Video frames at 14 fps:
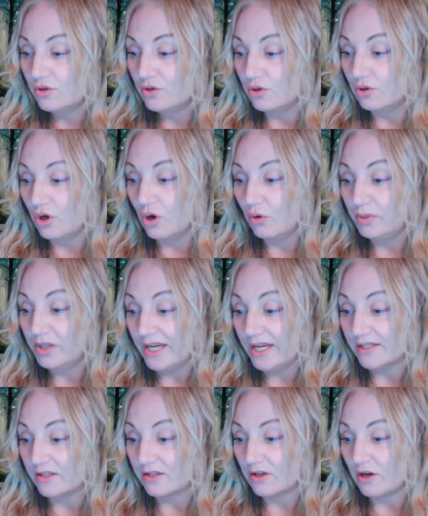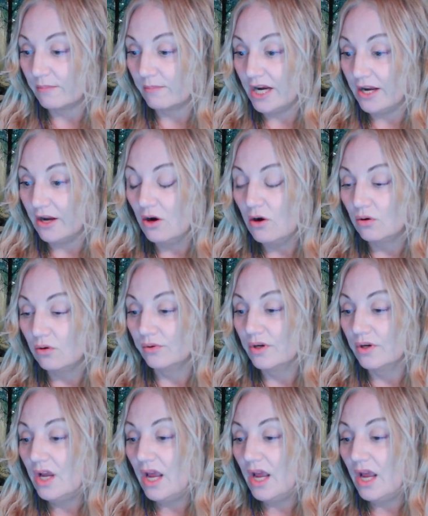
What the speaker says: to go places on my own